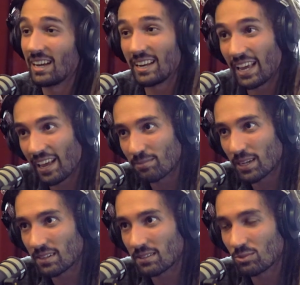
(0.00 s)
and I have
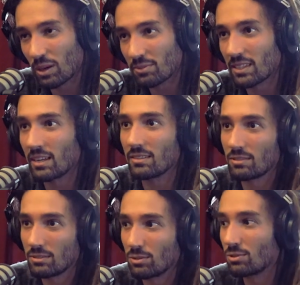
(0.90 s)
my website
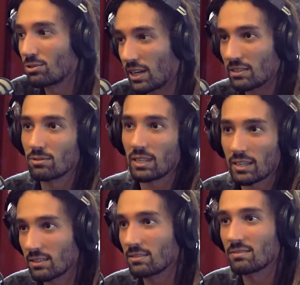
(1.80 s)
to try to, like,